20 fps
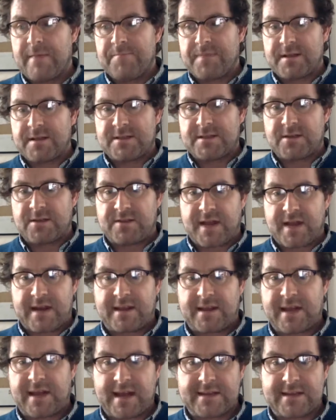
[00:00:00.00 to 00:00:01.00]
to
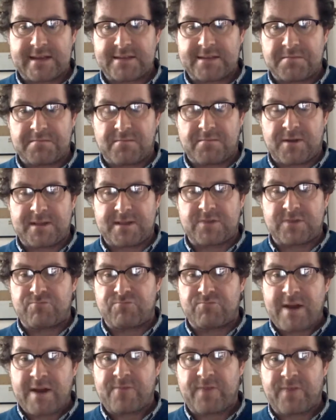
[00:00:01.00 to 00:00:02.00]
then get some money to
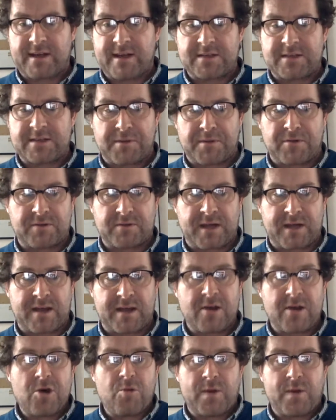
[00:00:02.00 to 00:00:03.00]
renovate a building,
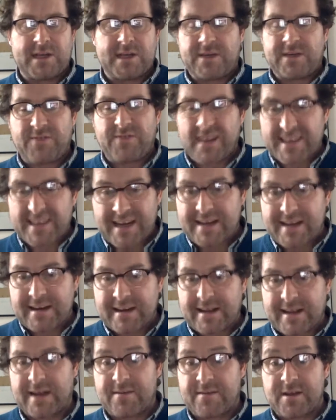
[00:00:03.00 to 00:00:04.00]
which, if it didn't
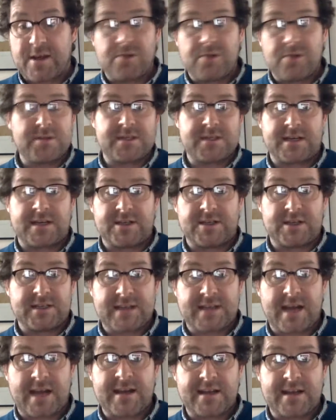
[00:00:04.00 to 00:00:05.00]
get the usage in
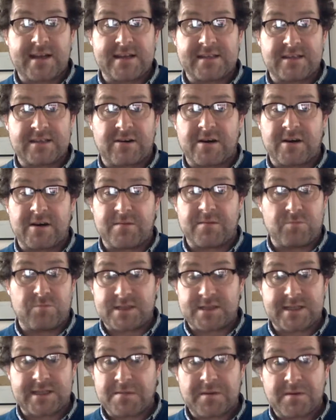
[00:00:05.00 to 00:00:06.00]
10 years' time, would
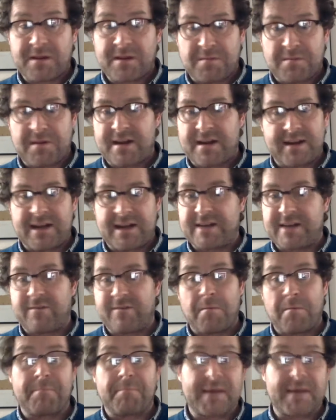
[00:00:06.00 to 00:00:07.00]
similarly be in need of a
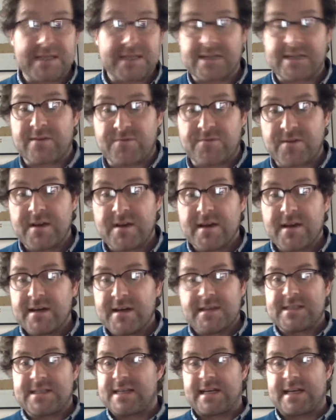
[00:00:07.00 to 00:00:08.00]
massive
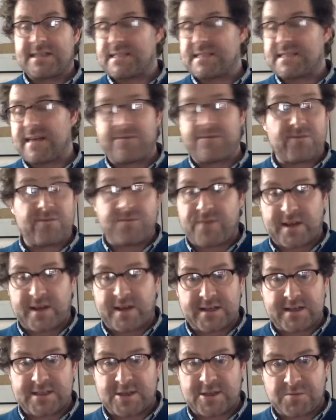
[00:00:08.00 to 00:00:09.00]
six, seven
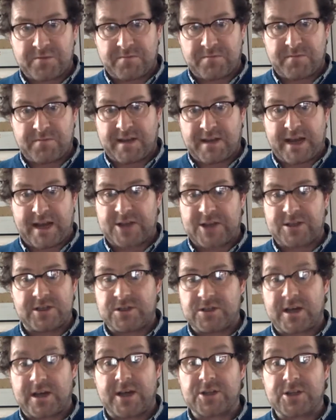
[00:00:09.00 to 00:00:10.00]
figure sum cash
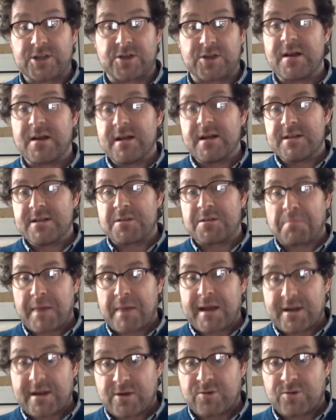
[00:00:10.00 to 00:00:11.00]
injection to
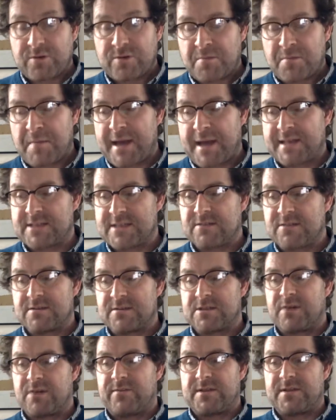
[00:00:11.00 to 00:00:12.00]
make good the
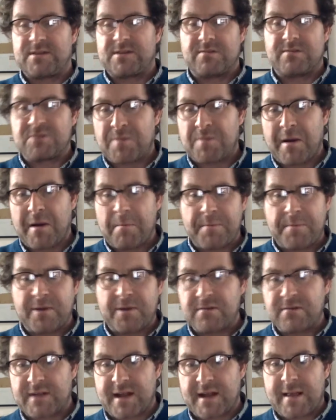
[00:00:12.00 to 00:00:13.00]
maintenance of it. So it was about
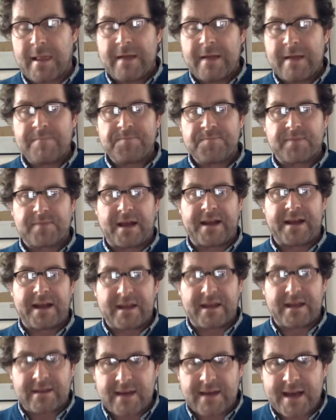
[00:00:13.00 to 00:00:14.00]
building an
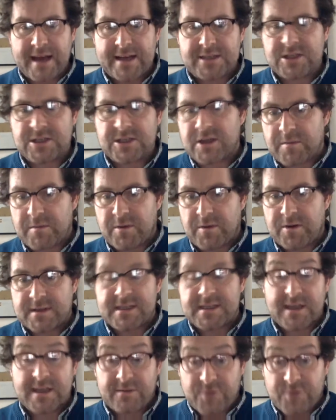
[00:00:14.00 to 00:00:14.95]
engaged community of